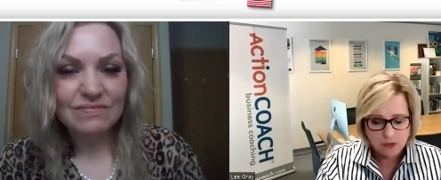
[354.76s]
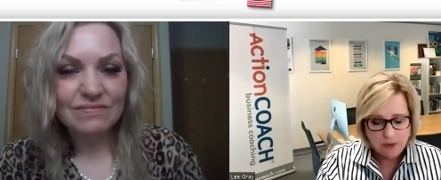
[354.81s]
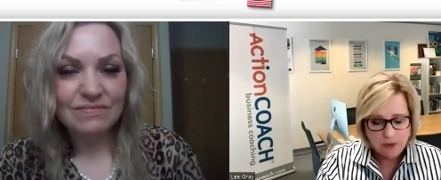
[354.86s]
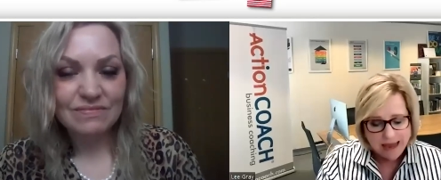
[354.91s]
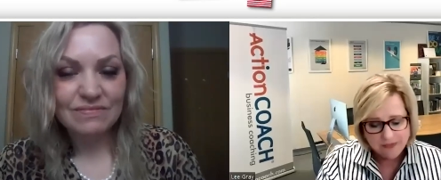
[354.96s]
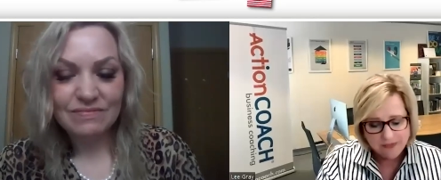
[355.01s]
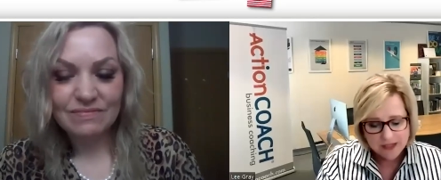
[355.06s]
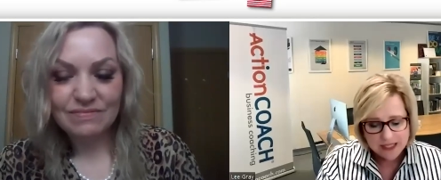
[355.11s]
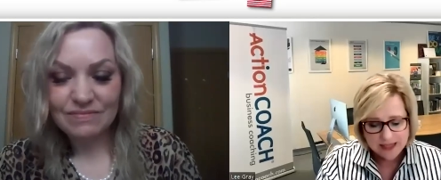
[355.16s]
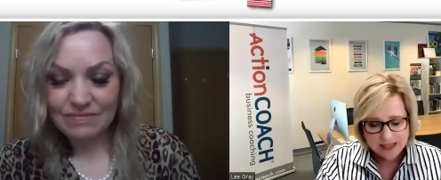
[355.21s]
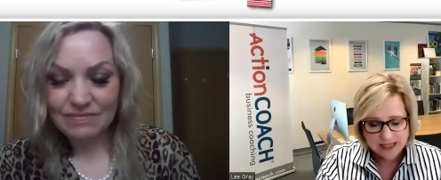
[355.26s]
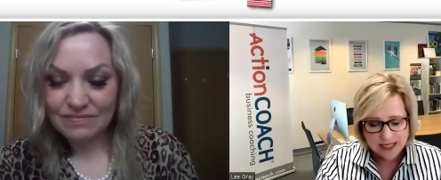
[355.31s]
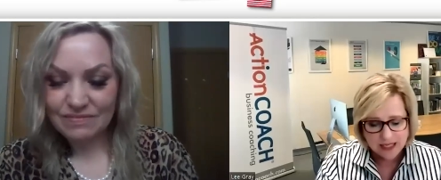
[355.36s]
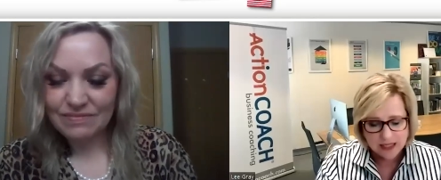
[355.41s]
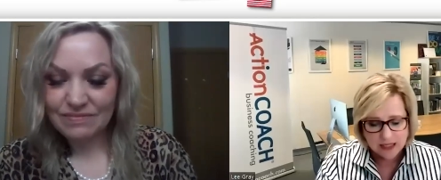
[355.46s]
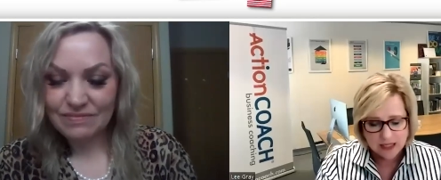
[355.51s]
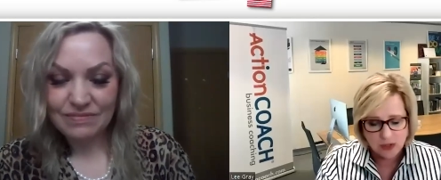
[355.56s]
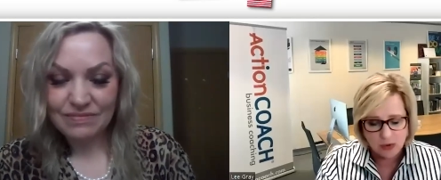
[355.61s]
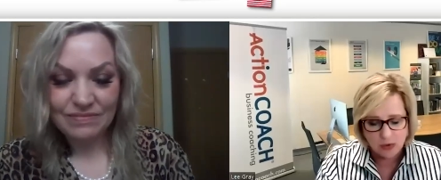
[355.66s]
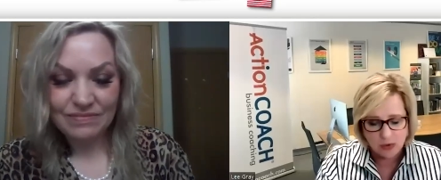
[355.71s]
Speaker 1: Do you have
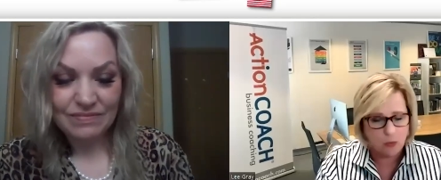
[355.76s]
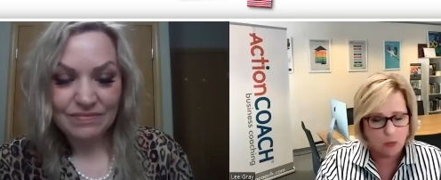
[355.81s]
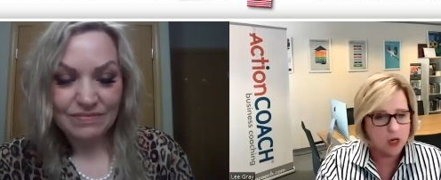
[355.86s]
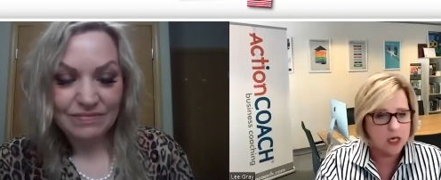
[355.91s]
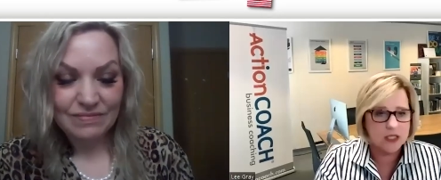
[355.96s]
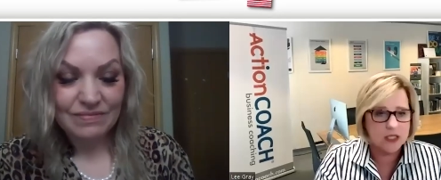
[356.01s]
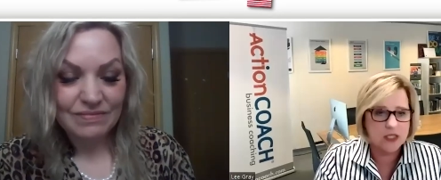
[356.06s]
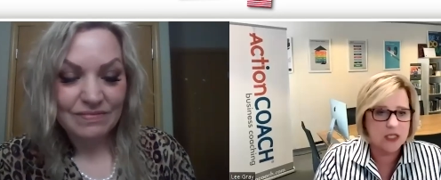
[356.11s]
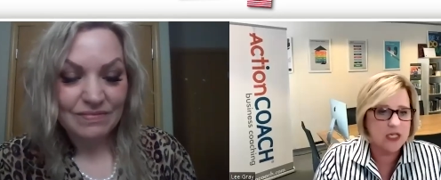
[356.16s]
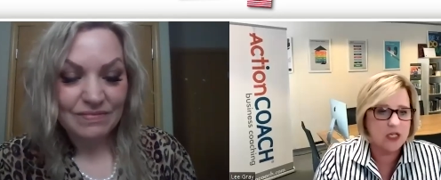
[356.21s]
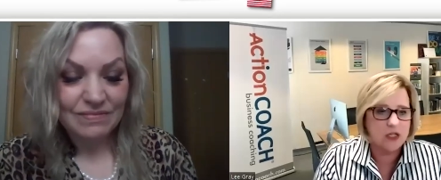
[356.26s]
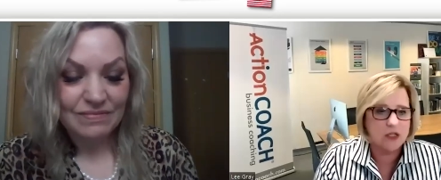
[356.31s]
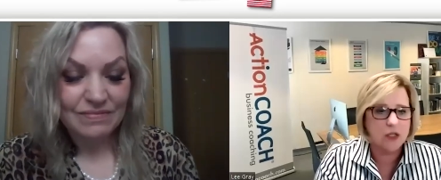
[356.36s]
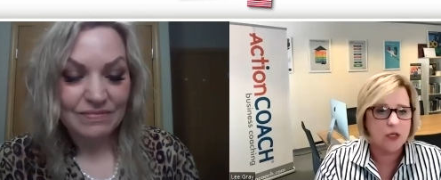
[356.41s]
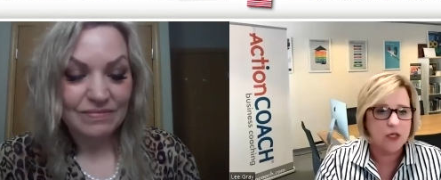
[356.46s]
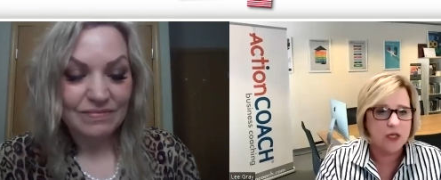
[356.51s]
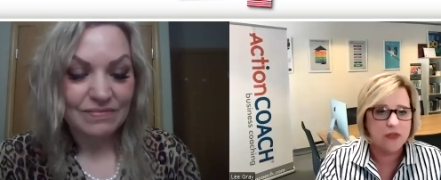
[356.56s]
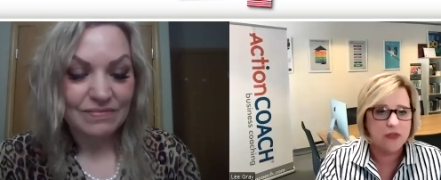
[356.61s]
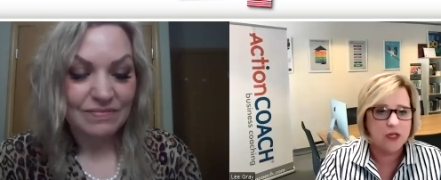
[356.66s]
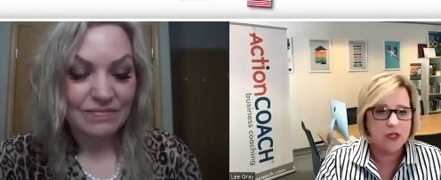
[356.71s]
anything that you'd want to
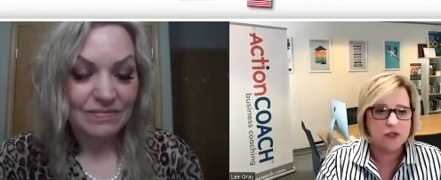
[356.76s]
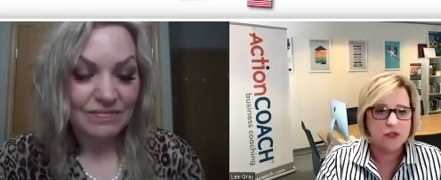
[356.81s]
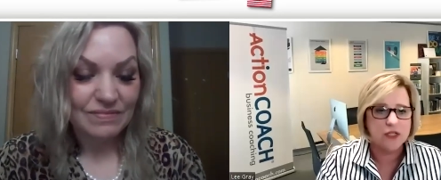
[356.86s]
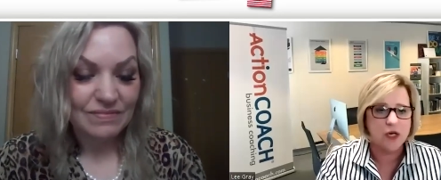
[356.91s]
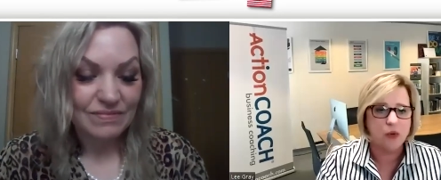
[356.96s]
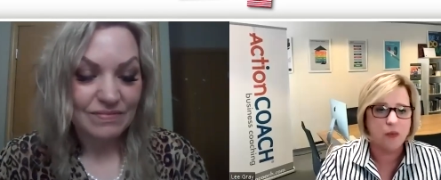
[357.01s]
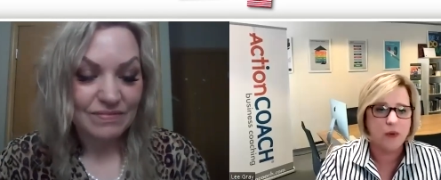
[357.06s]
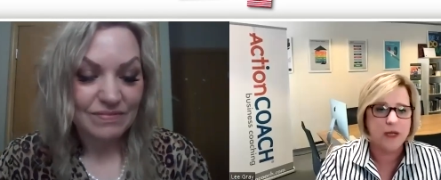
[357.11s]
include in the newsletter?